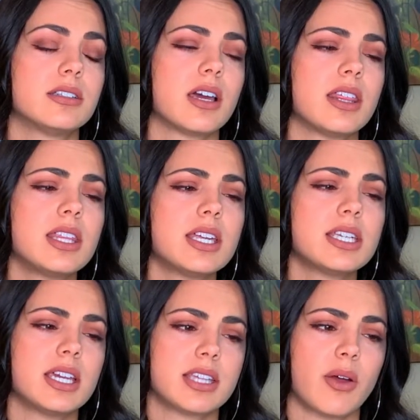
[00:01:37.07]
I think that
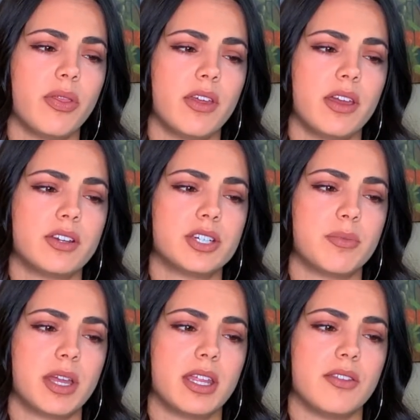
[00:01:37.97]
takes out the
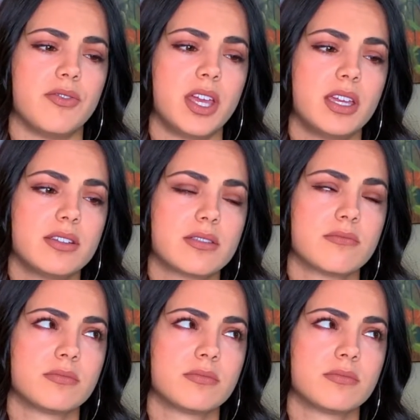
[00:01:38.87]
shipping and the fees.